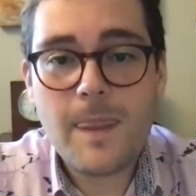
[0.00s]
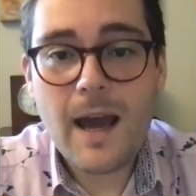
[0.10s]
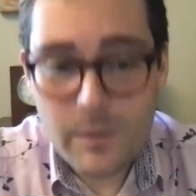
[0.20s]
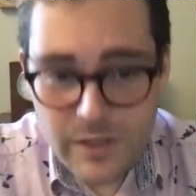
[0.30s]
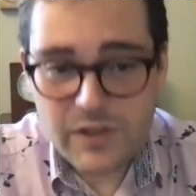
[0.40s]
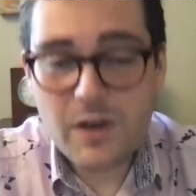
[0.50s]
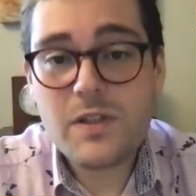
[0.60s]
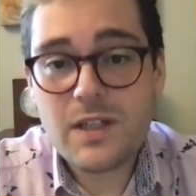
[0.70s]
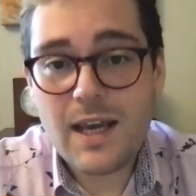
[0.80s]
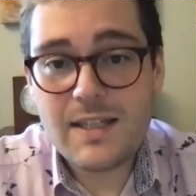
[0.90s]
that was
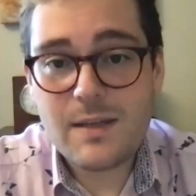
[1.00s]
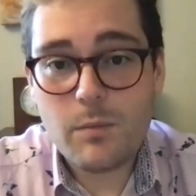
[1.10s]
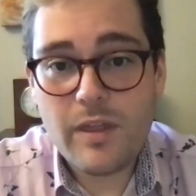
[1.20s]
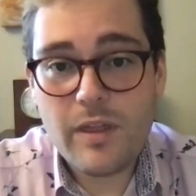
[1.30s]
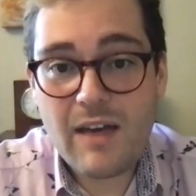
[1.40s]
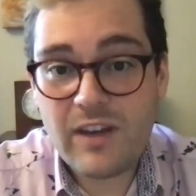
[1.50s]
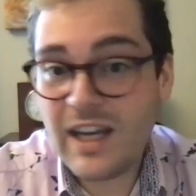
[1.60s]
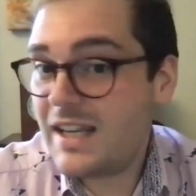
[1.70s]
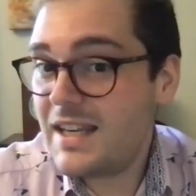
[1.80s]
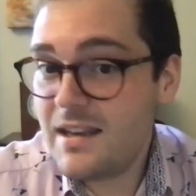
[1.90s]
associated with
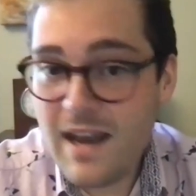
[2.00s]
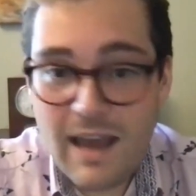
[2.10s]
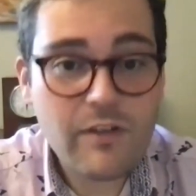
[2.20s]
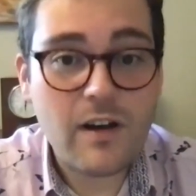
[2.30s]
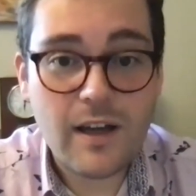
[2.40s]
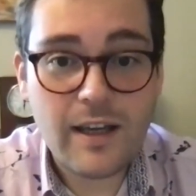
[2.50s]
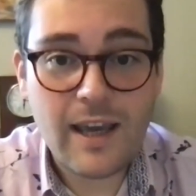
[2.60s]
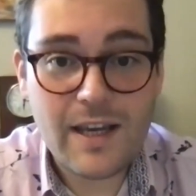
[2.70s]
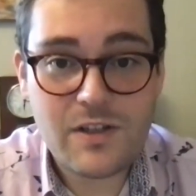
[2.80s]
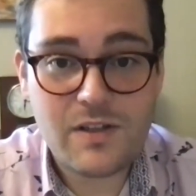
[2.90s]
having never
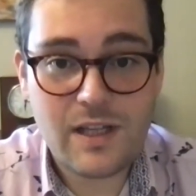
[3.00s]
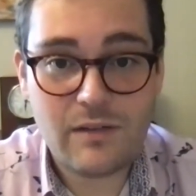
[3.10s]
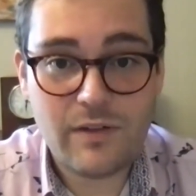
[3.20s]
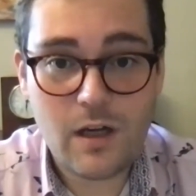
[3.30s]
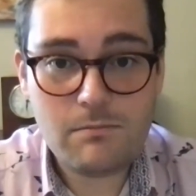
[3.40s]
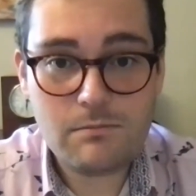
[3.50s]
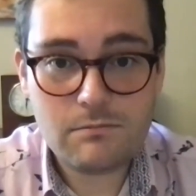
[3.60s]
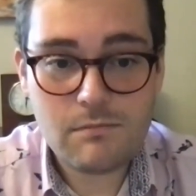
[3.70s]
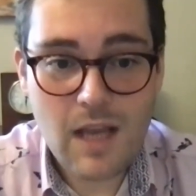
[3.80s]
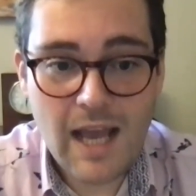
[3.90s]
engaged in self-harm
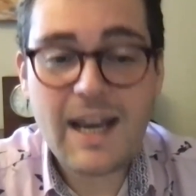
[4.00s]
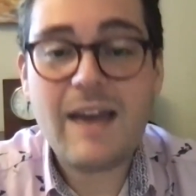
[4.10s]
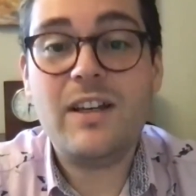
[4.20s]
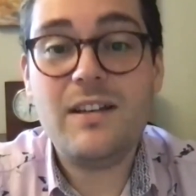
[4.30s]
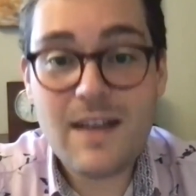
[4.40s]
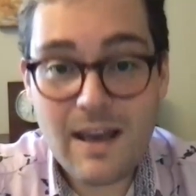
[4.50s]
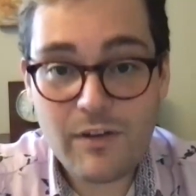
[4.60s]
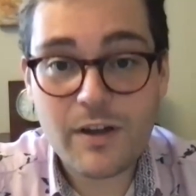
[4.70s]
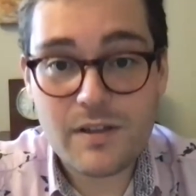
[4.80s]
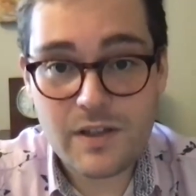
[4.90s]
and having
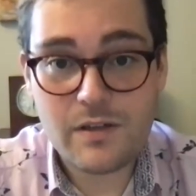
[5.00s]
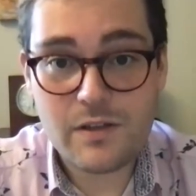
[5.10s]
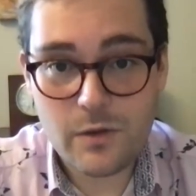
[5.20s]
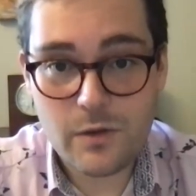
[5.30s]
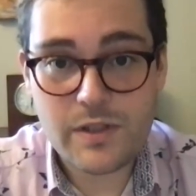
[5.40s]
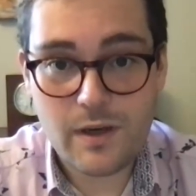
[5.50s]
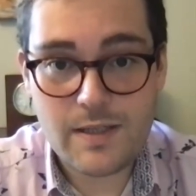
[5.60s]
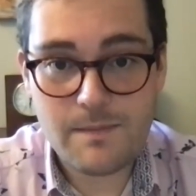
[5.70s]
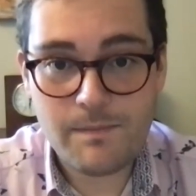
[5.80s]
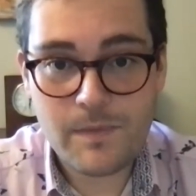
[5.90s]
never considered
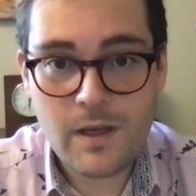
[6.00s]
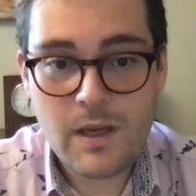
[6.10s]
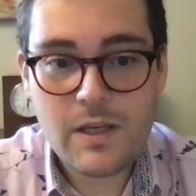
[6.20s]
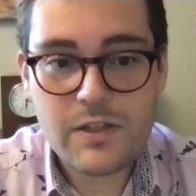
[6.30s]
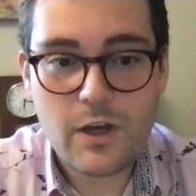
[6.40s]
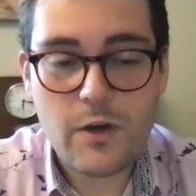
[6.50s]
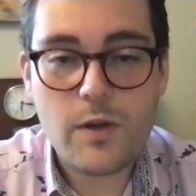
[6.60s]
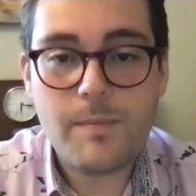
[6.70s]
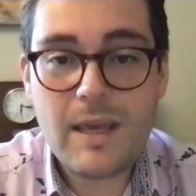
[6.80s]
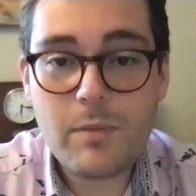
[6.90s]
suicide. So
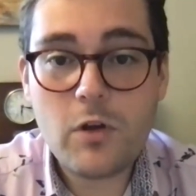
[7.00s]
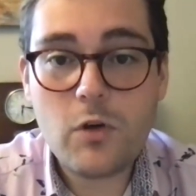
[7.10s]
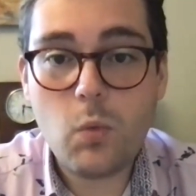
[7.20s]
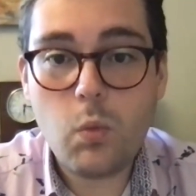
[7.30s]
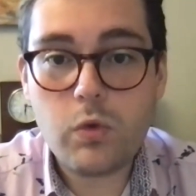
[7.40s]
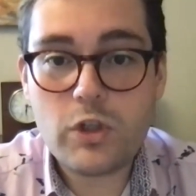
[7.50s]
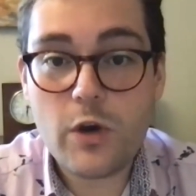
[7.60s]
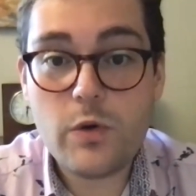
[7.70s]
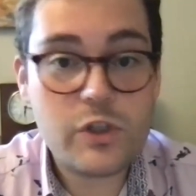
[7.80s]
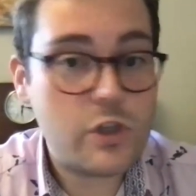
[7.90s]
the people who
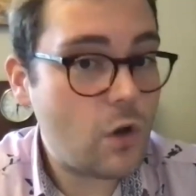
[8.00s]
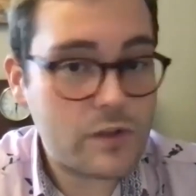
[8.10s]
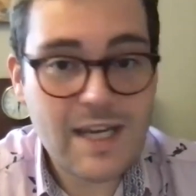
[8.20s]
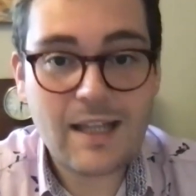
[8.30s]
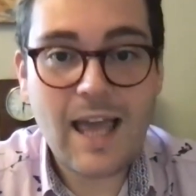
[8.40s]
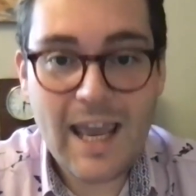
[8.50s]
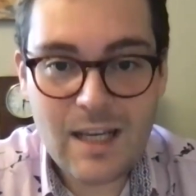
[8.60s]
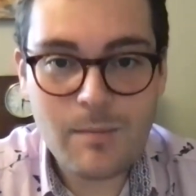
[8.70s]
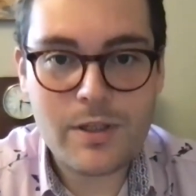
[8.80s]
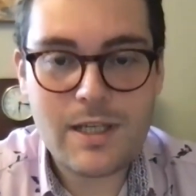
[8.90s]
chose to not tell
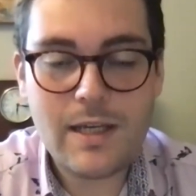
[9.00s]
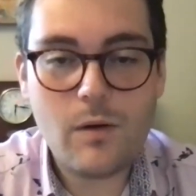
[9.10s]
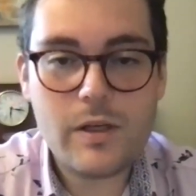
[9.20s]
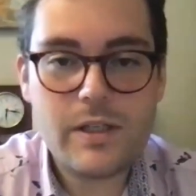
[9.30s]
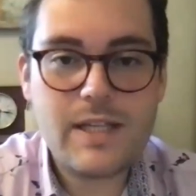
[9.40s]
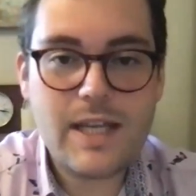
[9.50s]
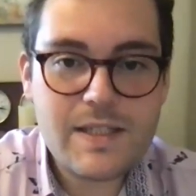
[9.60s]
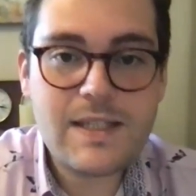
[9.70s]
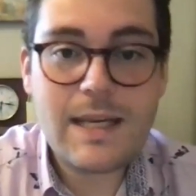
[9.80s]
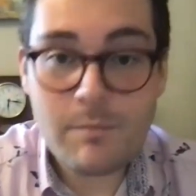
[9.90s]
anybody did
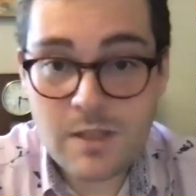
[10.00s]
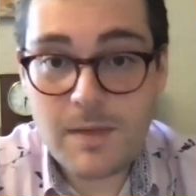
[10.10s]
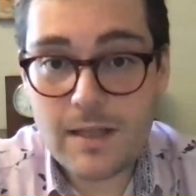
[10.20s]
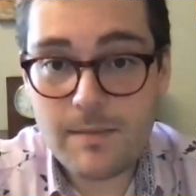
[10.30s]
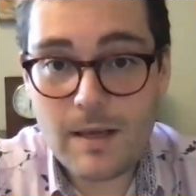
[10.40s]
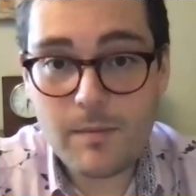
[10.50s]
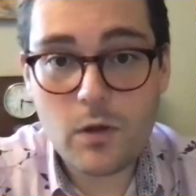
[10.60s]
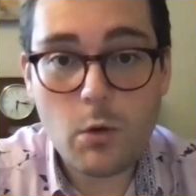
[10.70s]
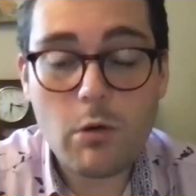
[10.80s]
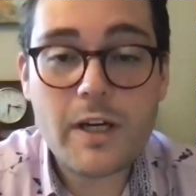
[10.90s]
seem to be the people
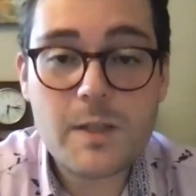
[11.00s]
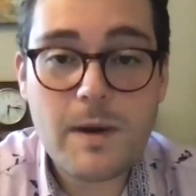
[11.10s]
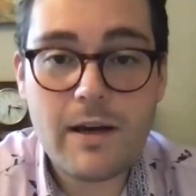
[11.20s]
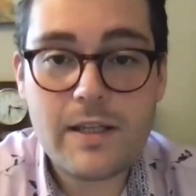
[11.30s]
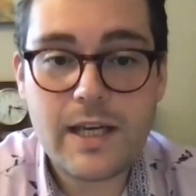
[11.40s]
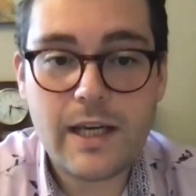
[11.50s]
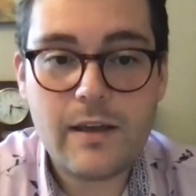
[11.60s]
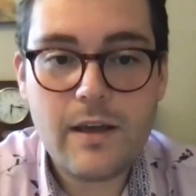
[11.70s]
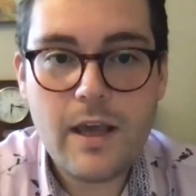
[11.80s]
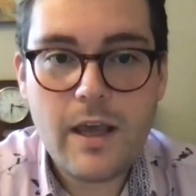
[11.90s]
who were
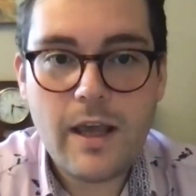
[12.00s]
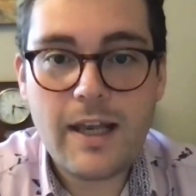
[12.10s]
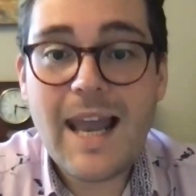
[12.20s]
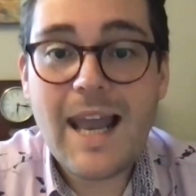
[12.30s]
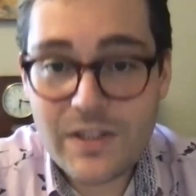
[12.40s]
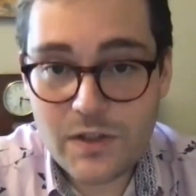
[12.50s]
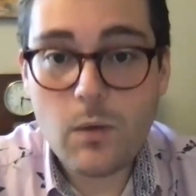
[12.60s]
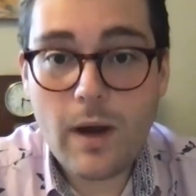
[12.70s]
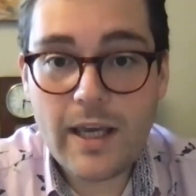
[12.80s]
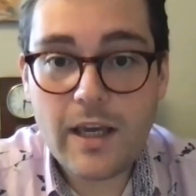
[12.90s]
experiencing less in the
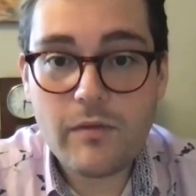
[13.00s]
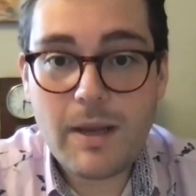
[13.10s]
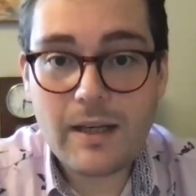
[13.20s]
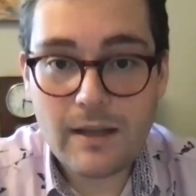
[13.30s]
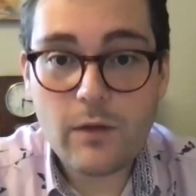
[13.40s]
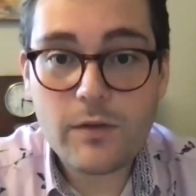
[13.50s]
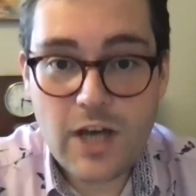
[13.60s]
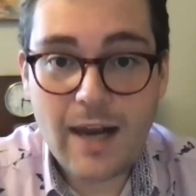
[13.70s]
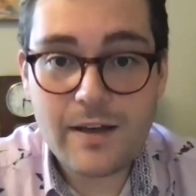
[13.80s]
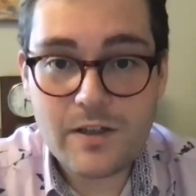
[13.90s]
way of mental health
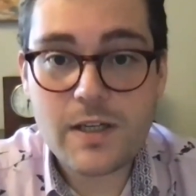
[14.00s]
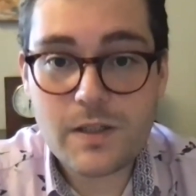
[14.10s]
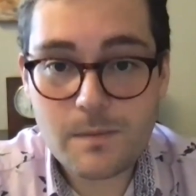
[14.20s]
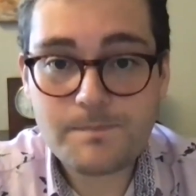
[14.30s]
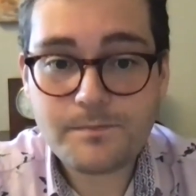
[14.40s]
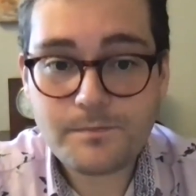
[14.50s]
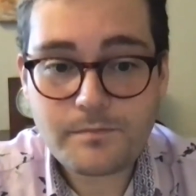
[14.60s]
challenges.